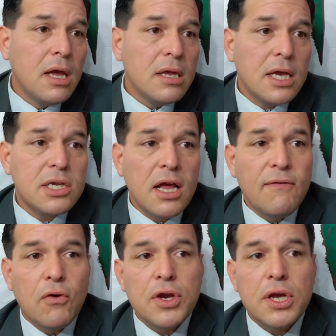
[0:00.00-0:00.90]
Yes,
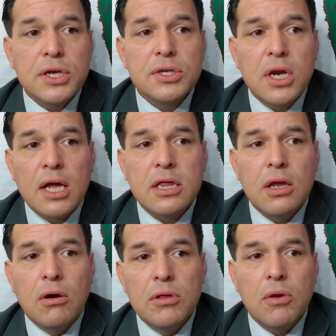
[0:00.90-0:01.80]
California is not
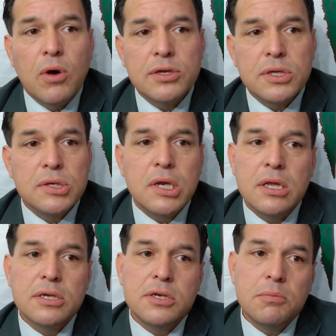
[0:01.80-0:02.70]
the only ones to see
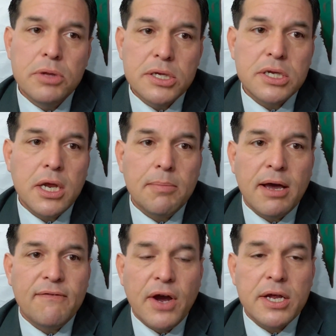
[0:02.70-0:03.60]
this duplicity
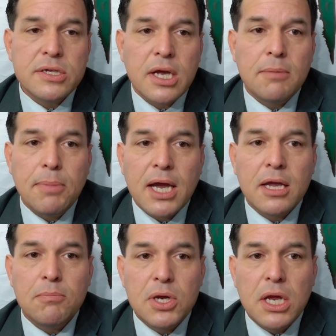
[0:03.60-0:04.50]
about Feinstein
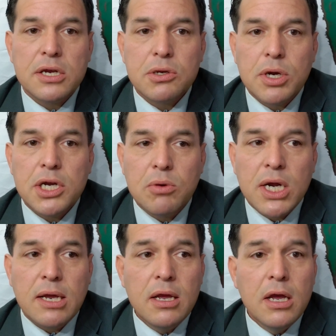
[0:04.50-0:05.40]
backing Padilla in
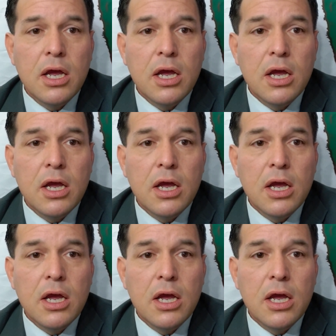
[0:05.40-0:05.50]
2020.